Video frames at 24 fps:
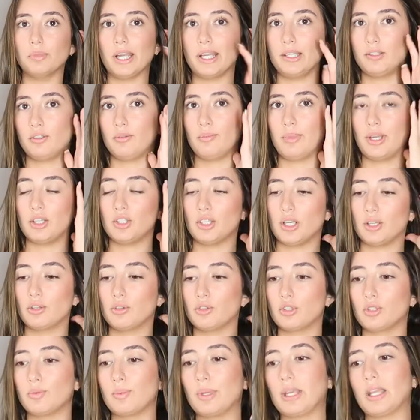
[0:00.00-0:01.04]
brand on my channel
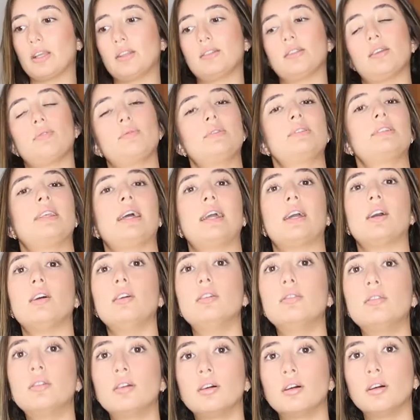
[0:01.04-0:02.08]
just because I was like,
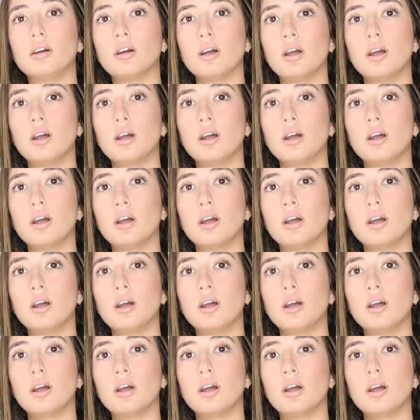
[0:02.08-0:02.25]
oh,